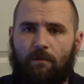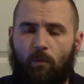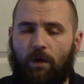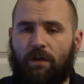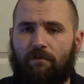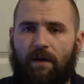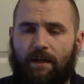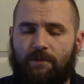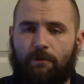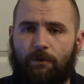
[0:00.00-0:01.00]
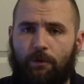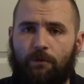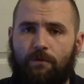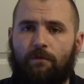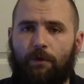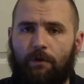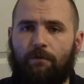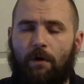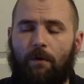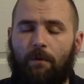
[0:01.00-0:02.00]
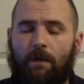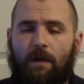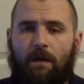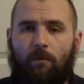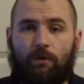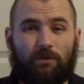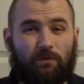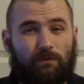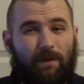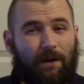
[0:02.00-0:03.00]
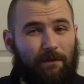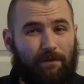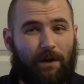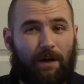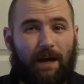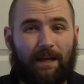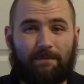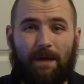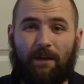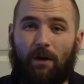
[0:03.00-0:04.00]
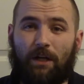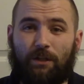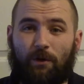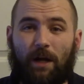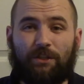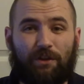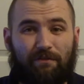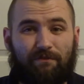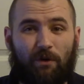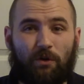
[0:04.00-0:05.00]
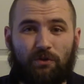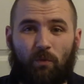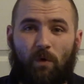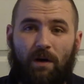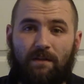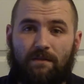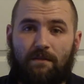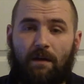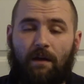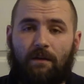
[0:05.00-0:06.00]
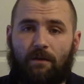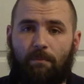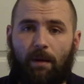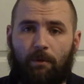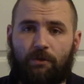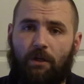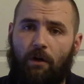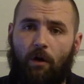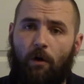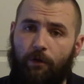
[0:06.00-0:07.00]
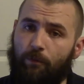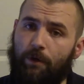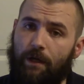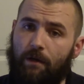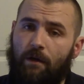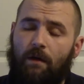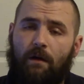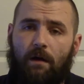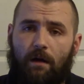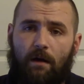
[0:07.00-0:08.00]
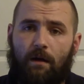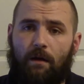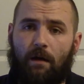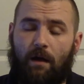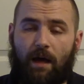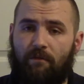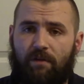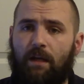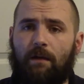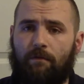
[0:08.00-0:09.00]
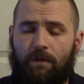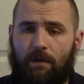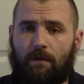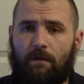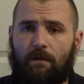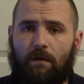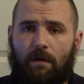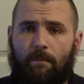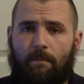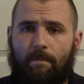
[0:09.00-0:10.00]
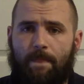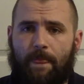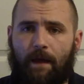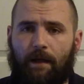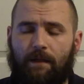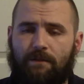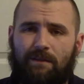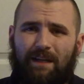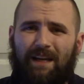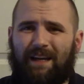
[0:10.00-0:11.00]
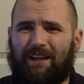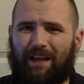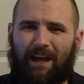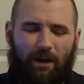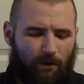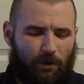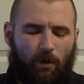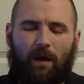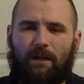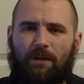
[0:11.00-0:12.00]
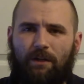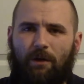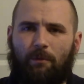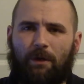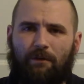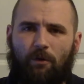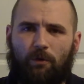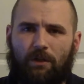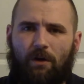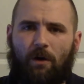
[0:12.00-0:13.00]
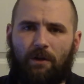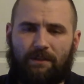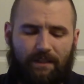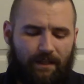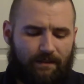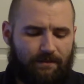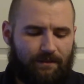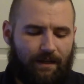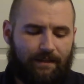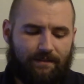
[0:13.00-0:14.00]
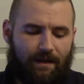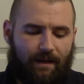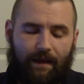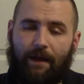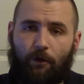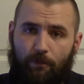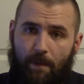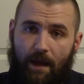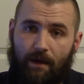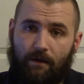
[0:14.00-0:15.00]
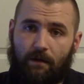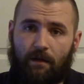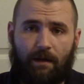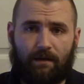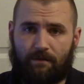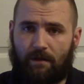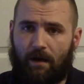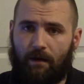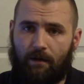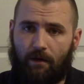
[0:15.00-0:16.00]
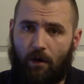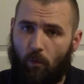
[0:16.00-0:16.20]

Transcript: what device you use for your phone, which is very nice, man. They're actually the first ones to publish it on all three out of any of the I guess I really don't even know what to call this thing. It's not a health band, and it's not a